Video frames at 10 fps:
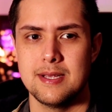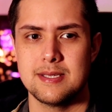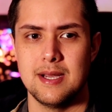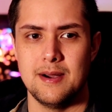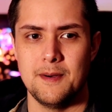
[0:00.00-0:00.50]

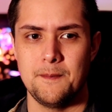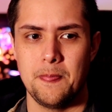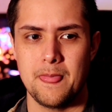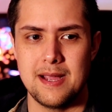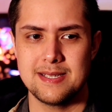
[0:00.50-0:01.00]
So
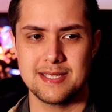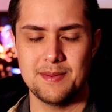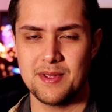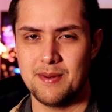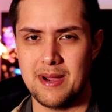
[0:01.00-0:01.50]
it's just
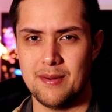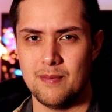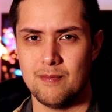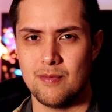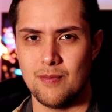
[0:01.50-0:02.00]
something
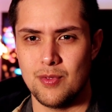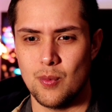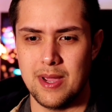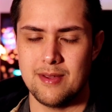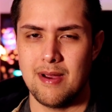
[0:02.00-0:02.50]
about the
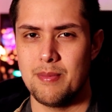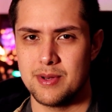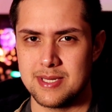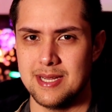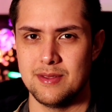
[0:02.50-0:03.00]
way they're
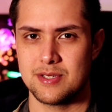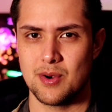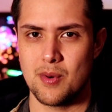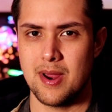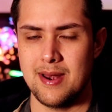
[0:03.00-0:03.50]
able to tell the
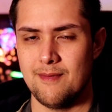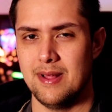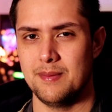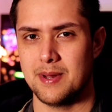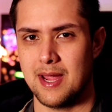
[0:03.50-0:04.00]
story and
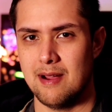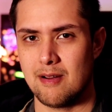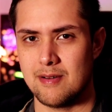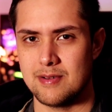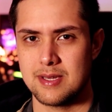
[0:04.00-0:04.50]
develop the
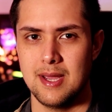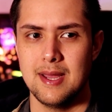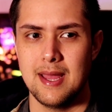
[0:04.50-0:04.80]
characters.